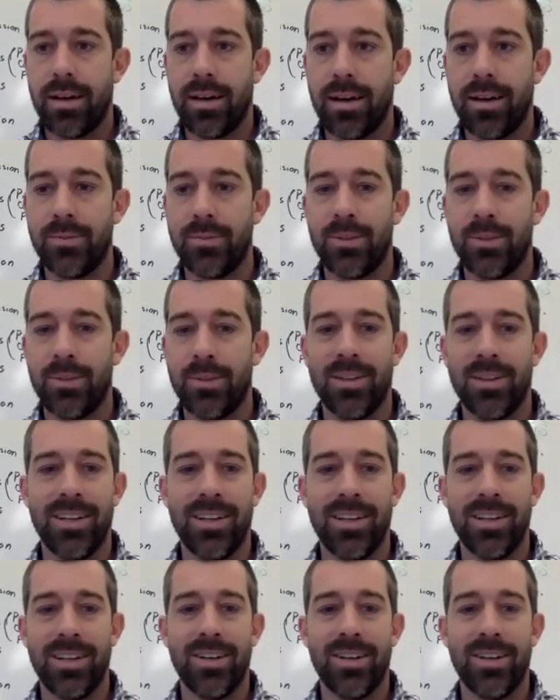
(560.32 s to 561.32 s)
You're going to
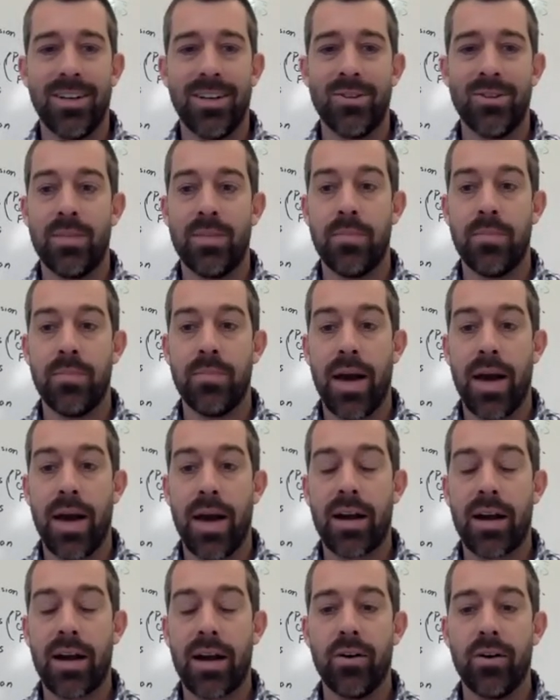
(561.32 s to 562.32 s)
go to the
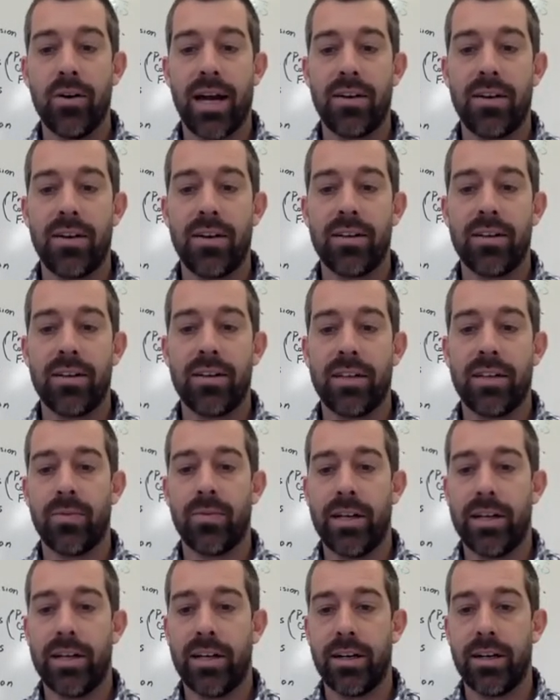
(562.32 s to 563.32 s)
macro calculator right
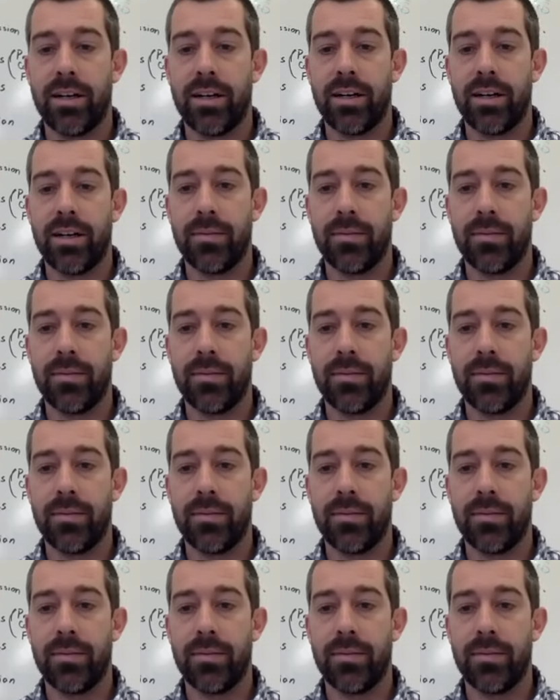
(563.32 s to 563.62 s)
here.